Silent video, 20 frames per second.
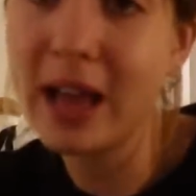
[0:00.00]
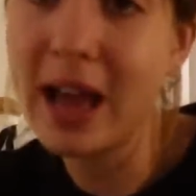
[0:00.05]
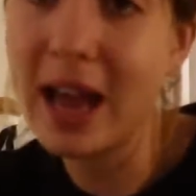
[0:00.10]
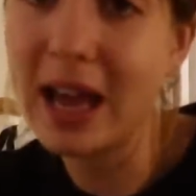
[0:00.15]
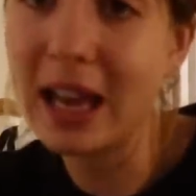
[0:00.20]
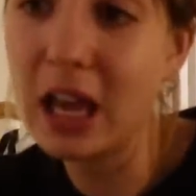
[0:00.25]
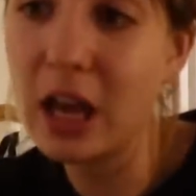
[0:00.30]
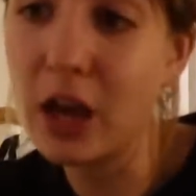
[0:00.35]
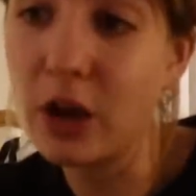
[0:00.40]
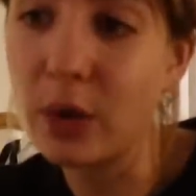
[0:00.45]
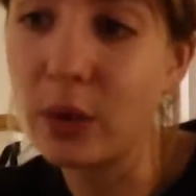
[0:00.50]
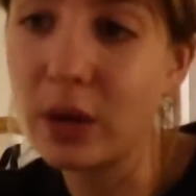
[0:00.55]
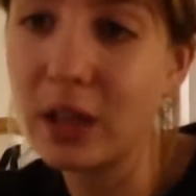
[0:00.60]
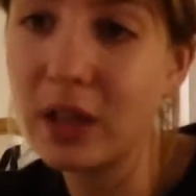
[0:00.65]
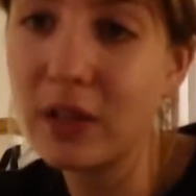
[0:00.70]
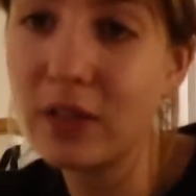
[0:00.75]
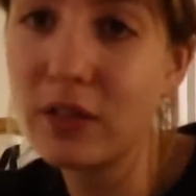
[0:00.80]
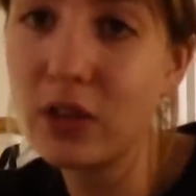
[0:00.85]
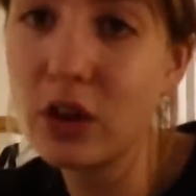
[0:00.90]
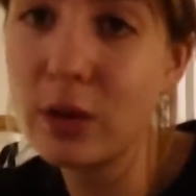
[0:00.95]
Hello,
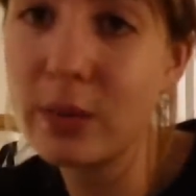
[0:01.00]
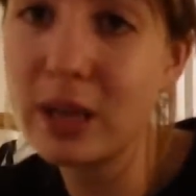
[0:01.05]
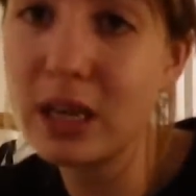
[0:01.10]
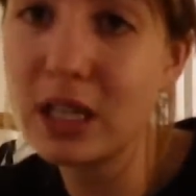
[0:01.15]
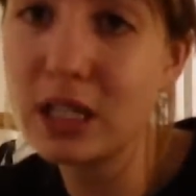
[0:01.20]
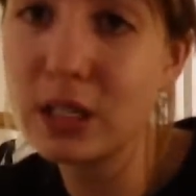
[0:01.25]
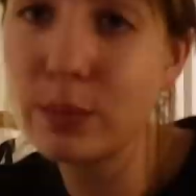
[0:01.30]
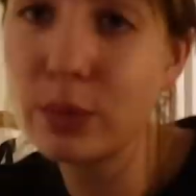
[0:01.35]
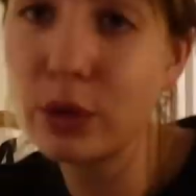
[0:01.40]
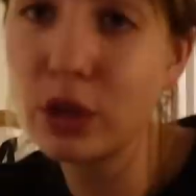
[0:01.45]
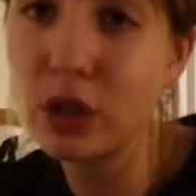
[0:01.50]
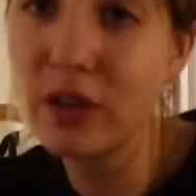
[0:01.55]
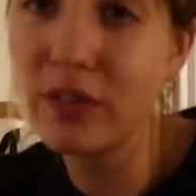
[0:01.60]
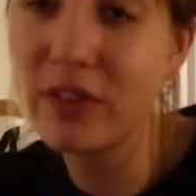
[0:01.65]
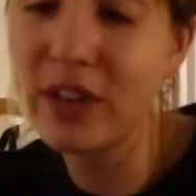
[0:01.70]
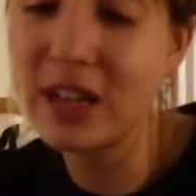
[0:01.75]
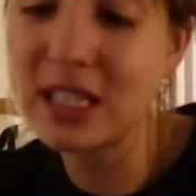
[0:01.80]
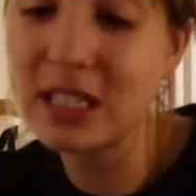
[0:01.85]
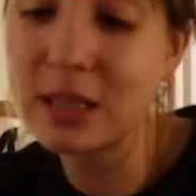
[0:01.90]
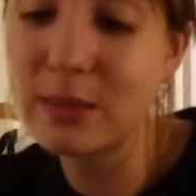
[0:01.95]
you've come here to put your
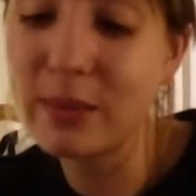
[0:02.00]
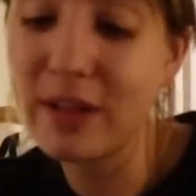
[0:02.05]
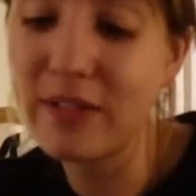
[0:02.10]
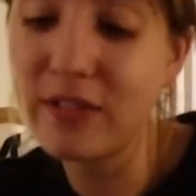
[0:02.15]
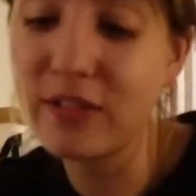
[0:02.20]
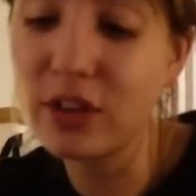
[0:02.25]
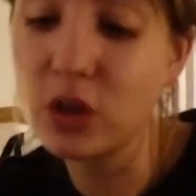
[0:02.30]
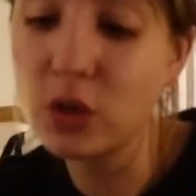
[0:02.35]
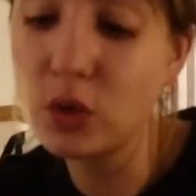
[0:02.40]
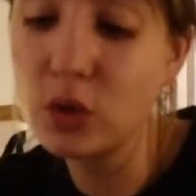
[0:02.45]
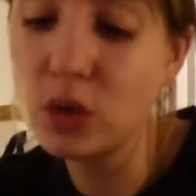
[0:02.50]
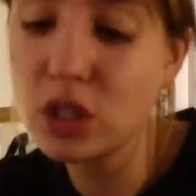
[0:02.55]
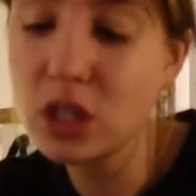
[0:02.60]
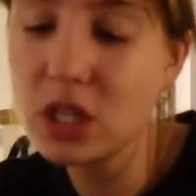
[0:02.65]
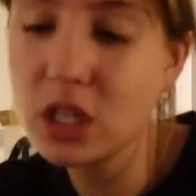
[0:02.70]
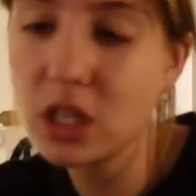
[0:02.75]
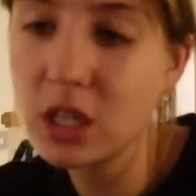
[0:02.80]
face in my food,